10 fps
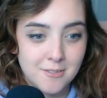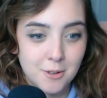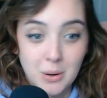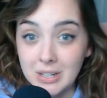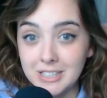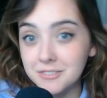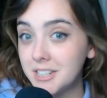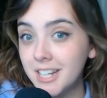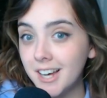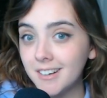recording a
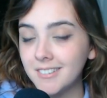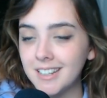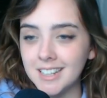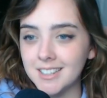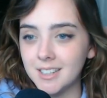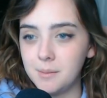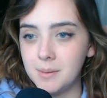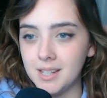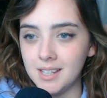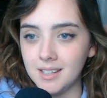video, it could
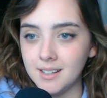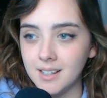be